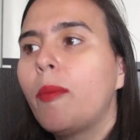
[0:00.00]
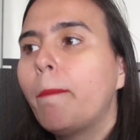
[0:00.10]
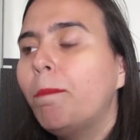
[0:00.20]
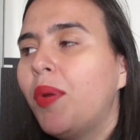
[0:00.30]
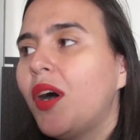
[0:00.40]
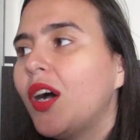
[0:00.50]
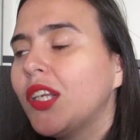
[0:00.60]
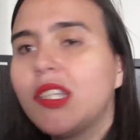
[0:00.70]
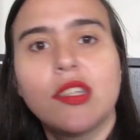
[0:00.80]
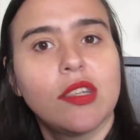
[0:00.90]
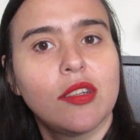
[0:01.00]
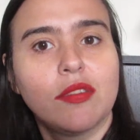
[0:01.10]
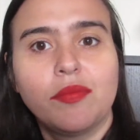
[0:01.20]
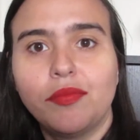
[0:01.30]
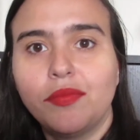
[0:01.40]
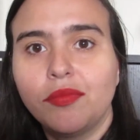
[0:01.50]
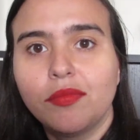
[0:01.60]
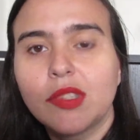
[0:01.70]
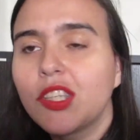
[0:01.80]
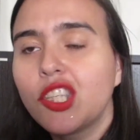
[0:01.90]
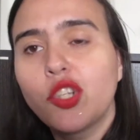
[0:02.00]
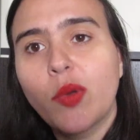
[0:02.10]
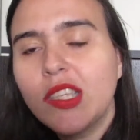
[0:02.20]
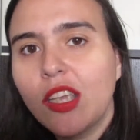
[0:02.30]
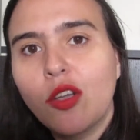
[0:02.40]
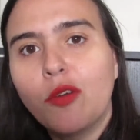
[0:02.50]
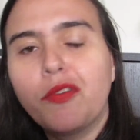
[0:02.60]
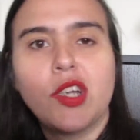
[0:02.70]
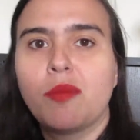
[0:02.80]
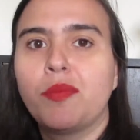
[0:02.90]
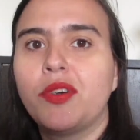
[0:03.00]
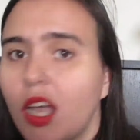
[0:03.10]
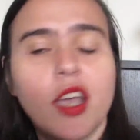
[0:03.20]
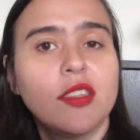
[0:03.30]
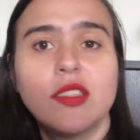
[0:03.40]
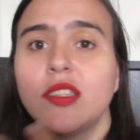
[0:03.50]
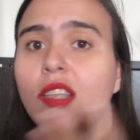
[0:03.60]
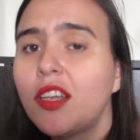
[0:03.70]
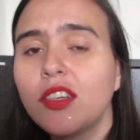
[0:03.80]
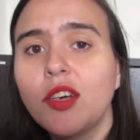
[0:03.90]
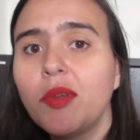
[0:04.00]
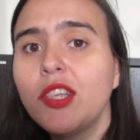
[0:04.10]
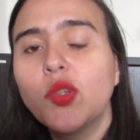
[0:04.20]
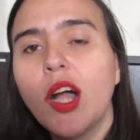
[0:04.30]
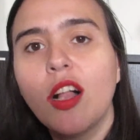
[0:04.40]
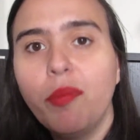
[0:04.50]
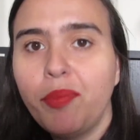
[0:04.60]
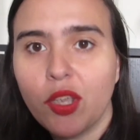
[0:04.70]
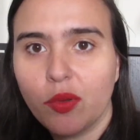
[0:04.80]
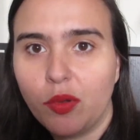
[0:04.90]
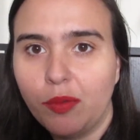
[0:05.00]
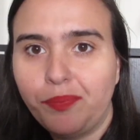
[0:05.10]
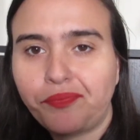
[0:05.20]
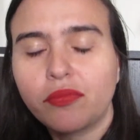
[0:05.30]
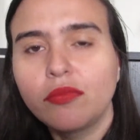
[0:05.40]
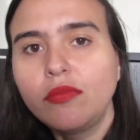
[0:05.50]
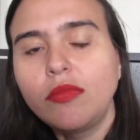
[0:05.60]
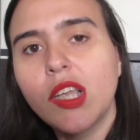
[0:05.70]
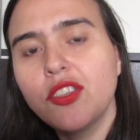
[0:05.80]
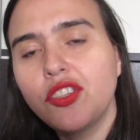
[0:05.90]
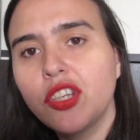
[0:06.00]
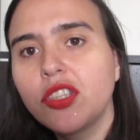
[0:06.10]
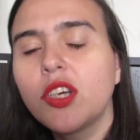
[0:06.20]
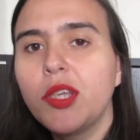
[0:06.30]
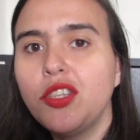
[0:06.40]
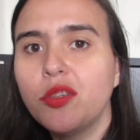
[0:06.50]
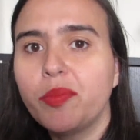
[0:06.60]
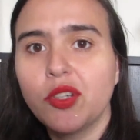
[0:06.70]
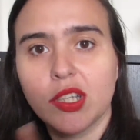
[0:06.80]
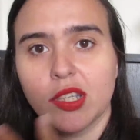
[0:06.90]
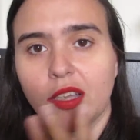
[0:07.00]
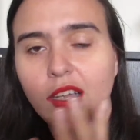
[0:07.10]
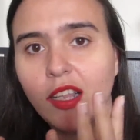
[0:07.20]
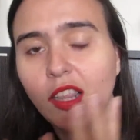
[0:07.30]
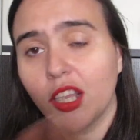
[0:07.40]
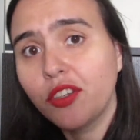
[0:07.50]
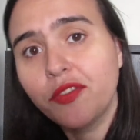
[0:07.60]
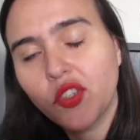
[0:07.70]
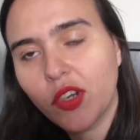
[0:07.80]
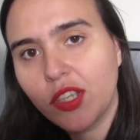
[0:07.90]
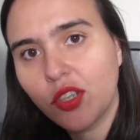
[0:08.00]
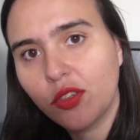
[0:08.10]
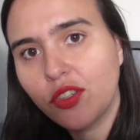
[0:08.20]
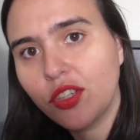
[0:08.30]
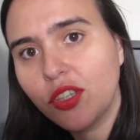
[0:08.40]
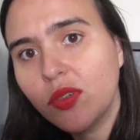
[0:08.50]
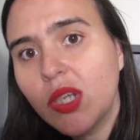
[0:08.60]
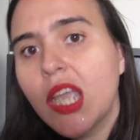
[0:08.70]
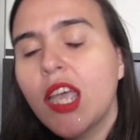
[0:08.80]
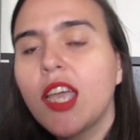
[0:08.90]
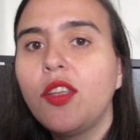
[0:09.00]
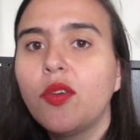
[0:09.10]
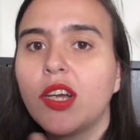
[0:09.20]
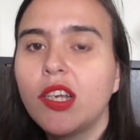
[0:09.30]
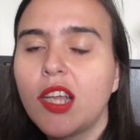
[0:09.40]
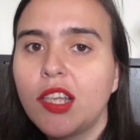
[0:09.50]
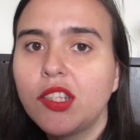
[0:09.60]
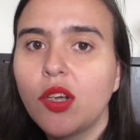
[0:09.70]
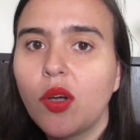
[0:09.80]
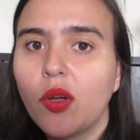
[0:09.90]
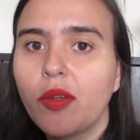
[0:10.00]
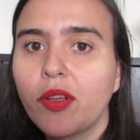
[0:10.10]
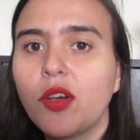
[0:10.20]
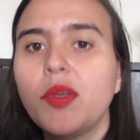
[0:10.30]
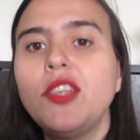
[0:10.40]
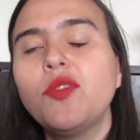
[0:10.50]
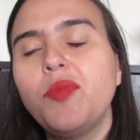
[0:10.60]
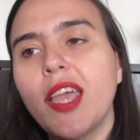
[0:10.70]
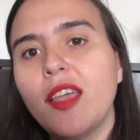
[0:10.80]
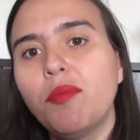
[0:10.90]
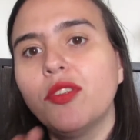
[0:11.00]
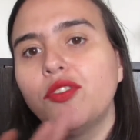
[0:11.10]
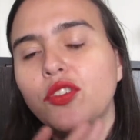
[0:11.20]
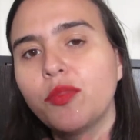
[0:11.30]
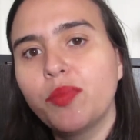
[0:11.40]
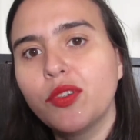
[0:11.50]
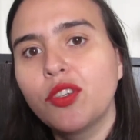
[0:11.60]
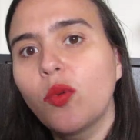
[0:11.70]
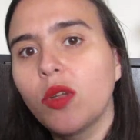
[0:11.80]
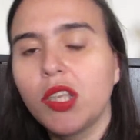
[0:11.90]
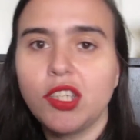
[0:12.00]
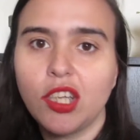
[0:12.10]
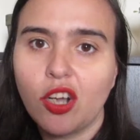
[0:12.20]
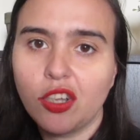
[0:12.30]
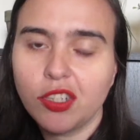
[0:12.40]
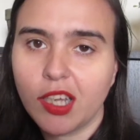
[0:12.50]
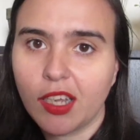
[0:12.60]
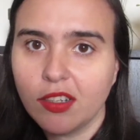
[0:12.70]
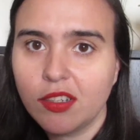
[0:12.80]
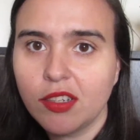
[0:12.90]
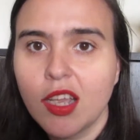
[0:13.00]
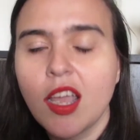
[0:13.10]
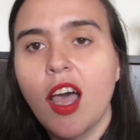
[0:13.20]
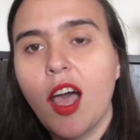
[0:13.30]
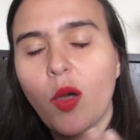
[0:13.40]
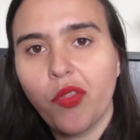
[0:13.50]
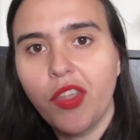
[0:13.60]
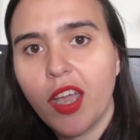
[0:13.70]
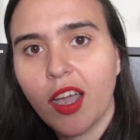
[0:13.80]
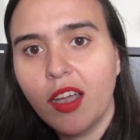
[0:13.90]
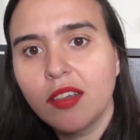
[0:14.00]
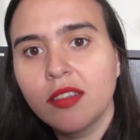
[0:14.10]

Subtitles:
But stressing over numbers is not going to help you. It's just going to put a lot of stress onto you, and you're not going to be able to put quality content out there